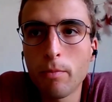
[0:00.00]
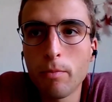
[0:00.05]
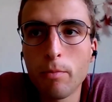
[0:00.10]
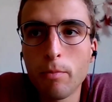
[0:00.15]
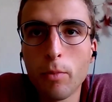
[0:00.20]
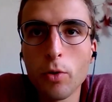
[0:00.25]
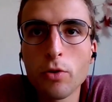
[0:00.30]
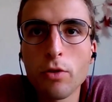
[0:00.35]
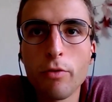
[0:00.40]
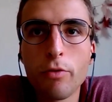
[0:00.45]

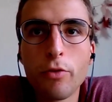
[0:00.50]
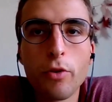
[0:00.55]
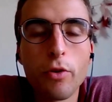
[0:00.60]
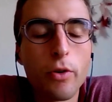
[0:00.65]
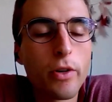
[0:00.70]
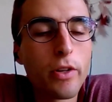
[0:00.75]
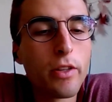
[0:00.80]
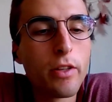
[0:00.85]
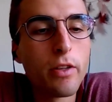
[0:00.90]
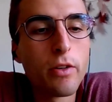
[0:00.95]
most of the
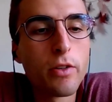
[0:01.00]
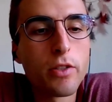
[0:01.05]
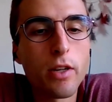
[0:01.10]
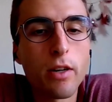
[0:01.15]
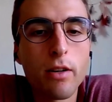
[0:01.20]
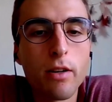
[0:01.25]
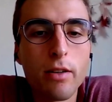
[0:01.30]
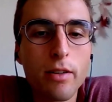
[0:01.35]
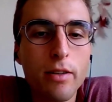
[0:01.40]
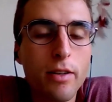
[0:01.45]
orienteers
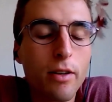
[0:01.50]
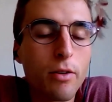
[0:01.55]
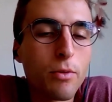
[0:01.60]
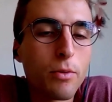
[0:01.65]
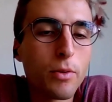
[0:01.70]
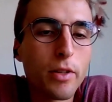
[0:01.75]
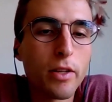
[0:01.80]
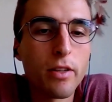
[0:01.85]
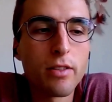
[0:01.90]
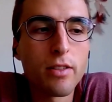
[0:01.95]
are
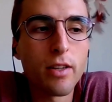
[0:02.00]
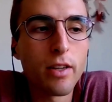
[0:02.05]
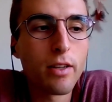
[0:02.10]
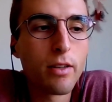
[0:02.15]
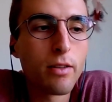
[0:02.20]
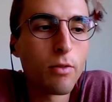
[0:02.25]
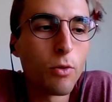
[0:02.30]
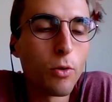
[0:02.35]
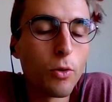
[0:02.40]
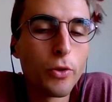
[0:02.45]
nowadays
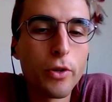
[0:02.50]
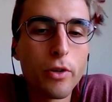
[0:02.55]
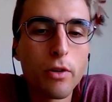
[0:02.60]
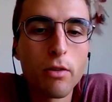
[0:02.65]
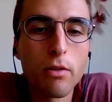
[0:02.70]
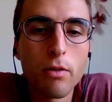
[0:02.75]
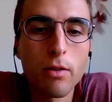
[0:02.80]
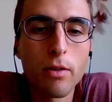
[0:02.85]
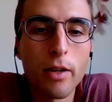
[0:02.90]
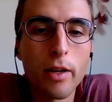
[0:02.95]
like older,